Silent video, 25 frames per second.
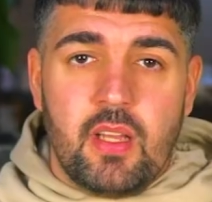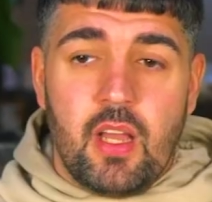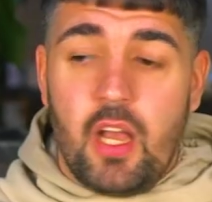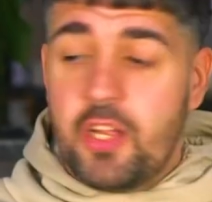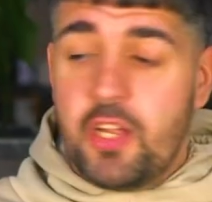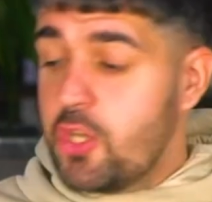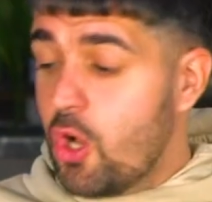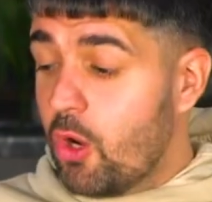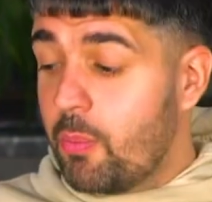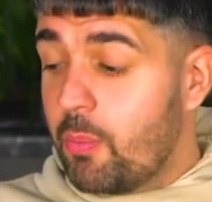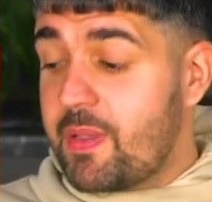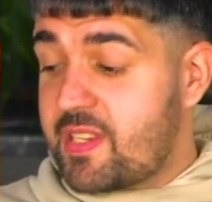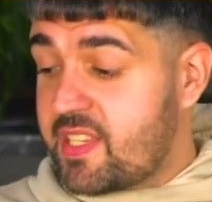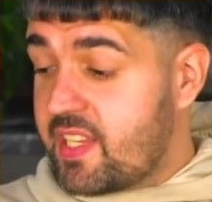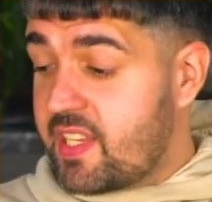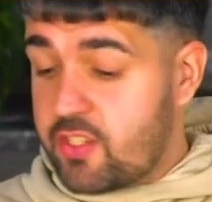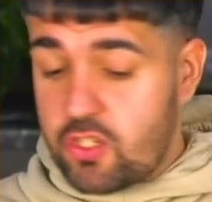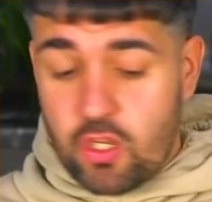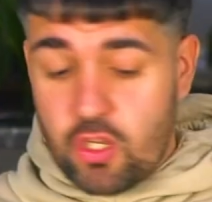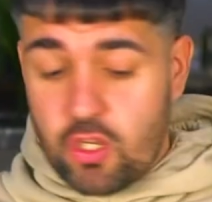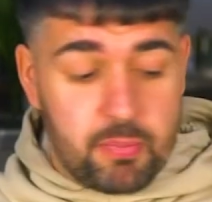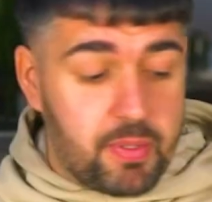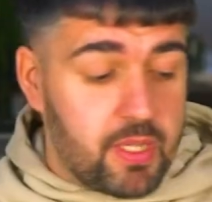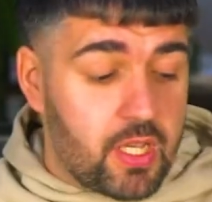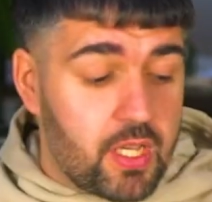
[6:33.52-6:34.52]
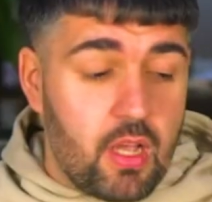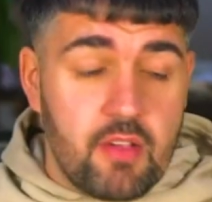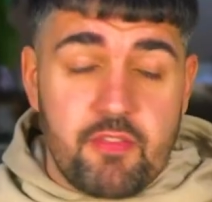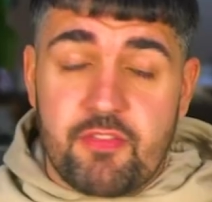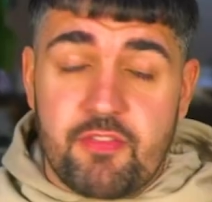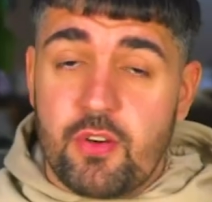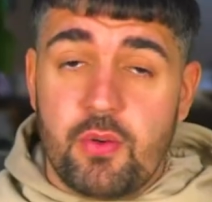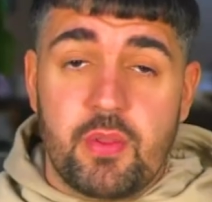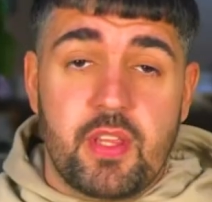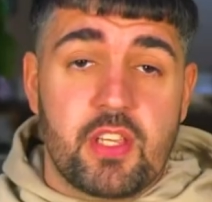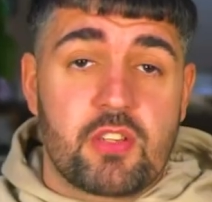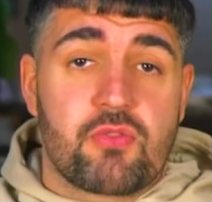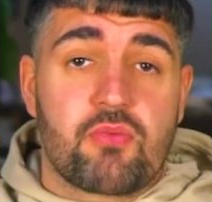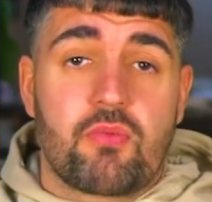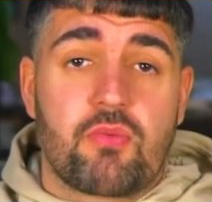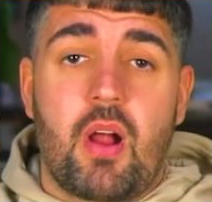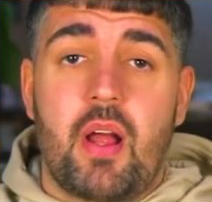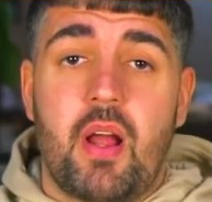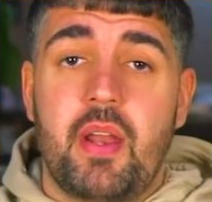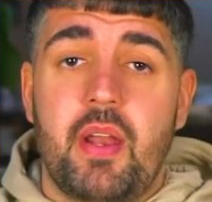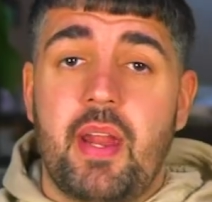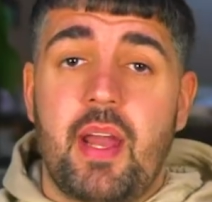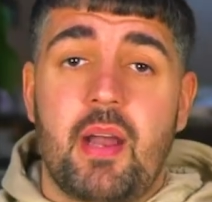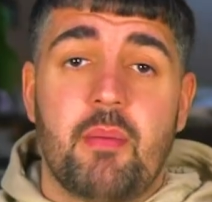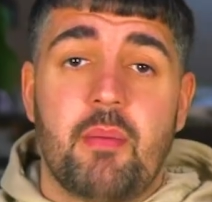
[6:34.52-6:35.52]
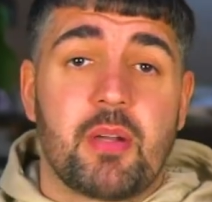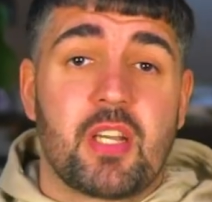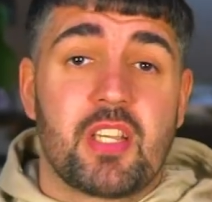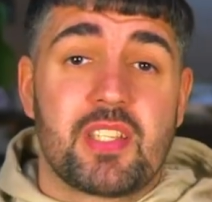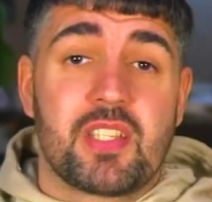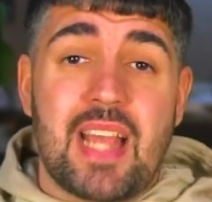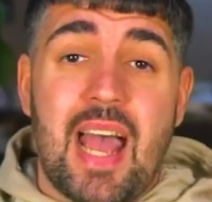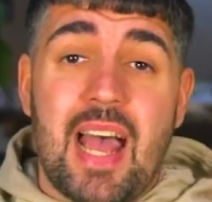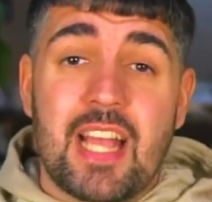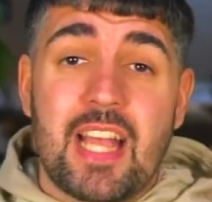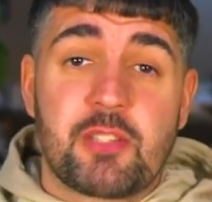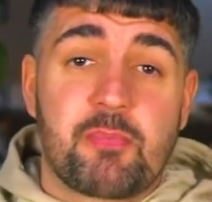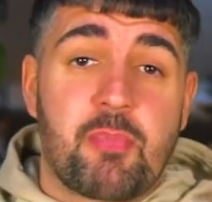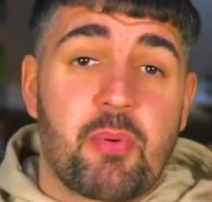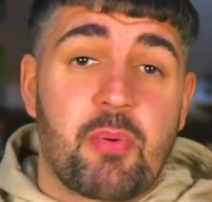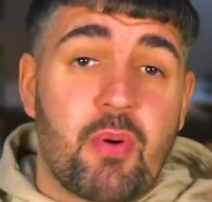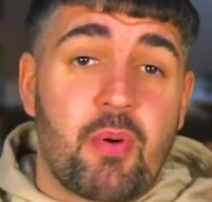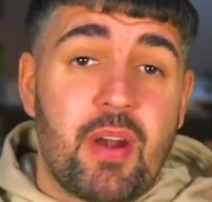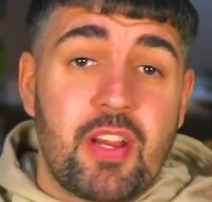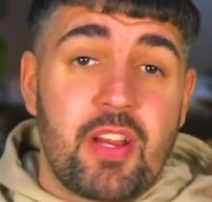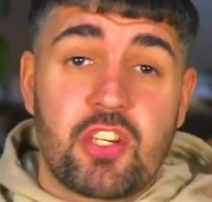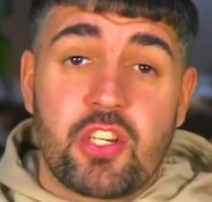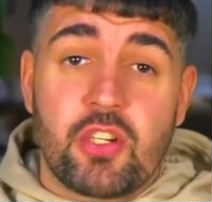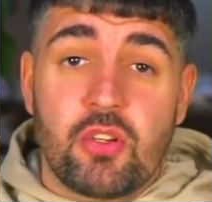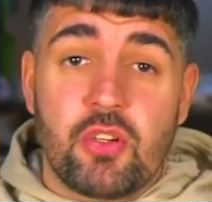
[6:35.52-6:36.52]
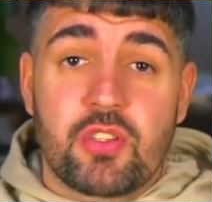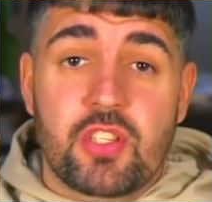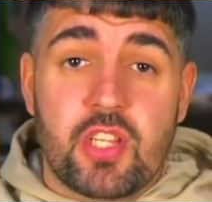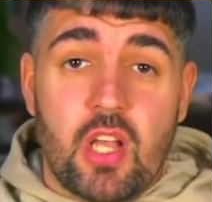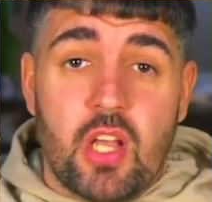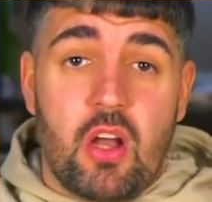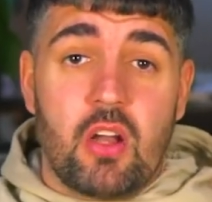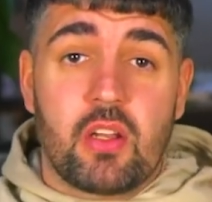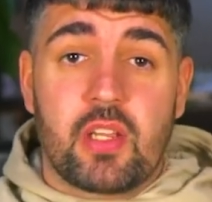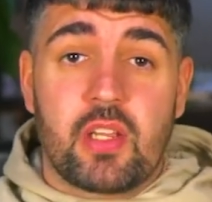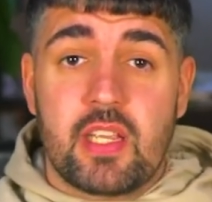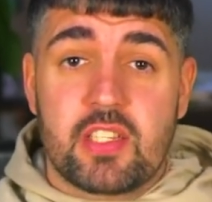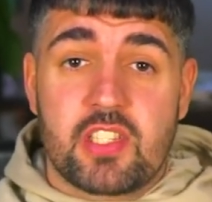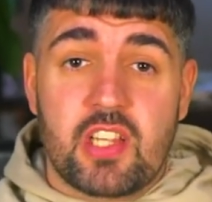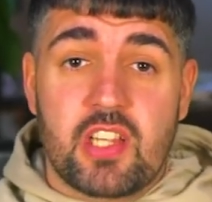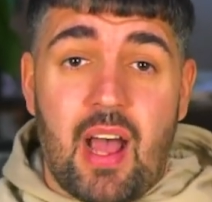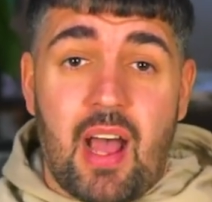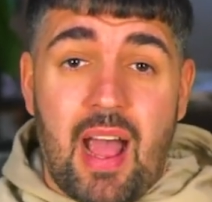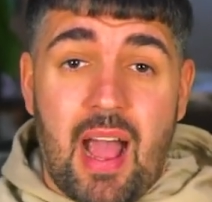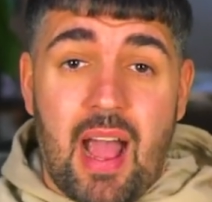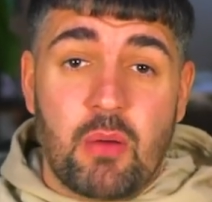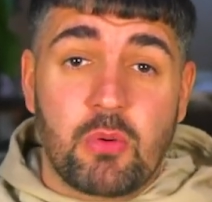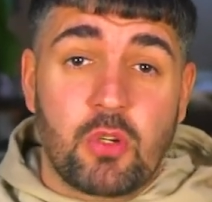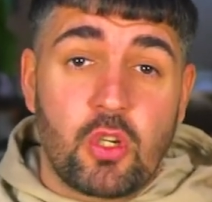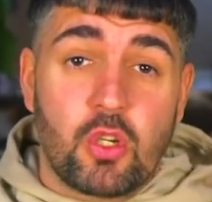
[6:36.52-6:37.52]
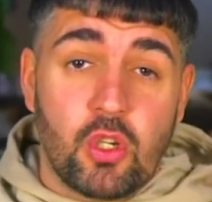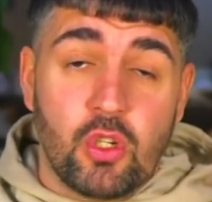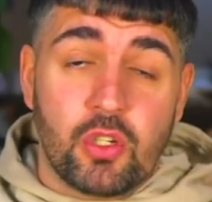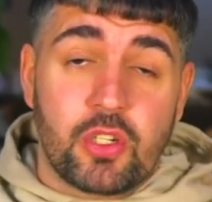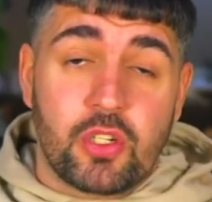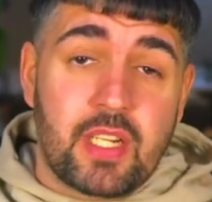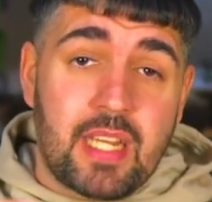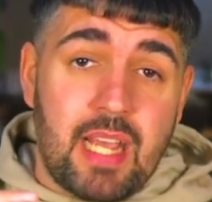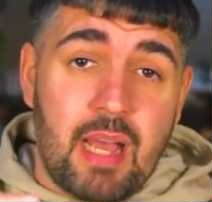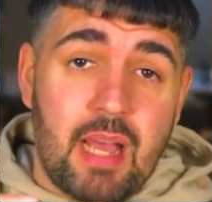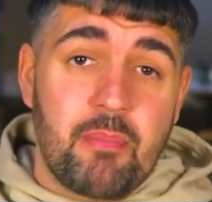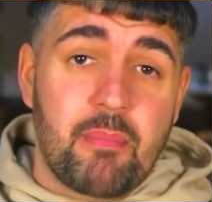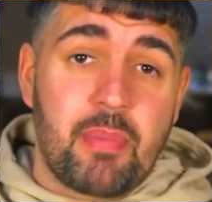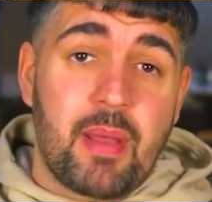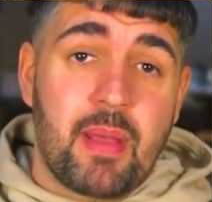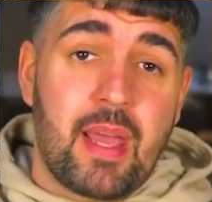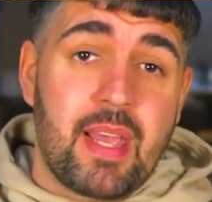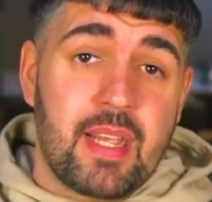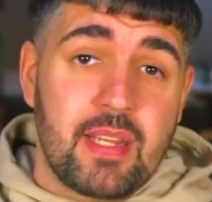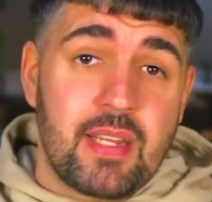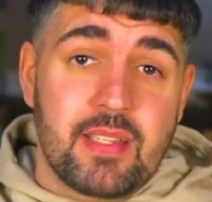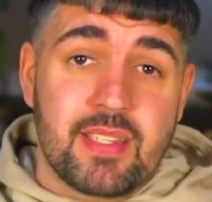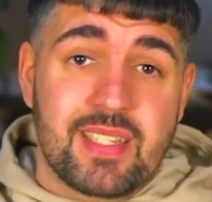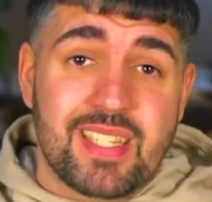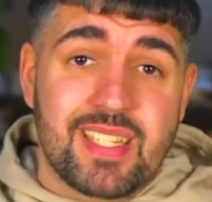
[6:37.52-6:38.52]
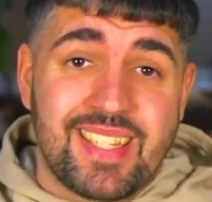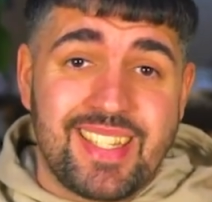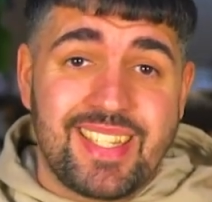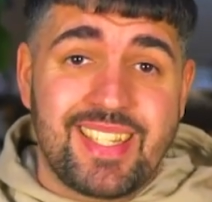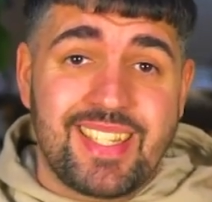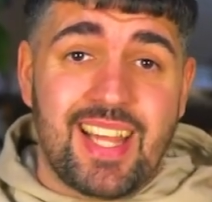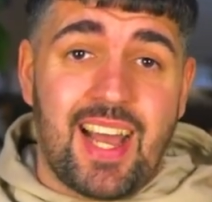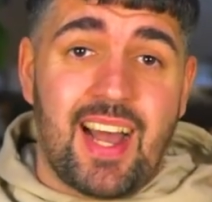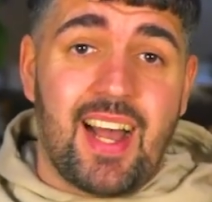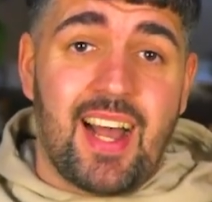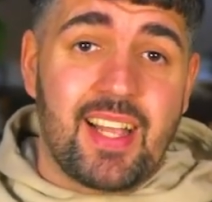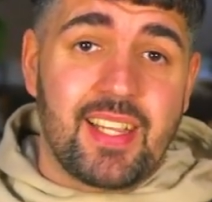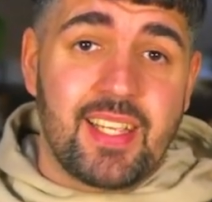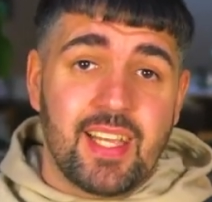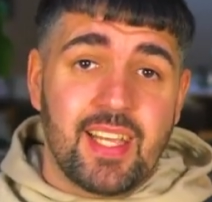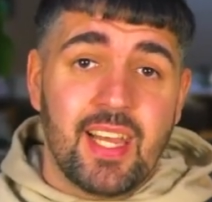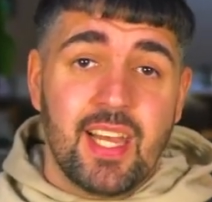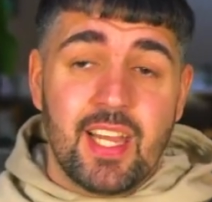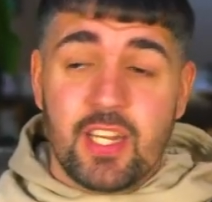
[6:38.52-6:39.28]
And your business could be going through this right now because aspirational targets are how good campaigns die.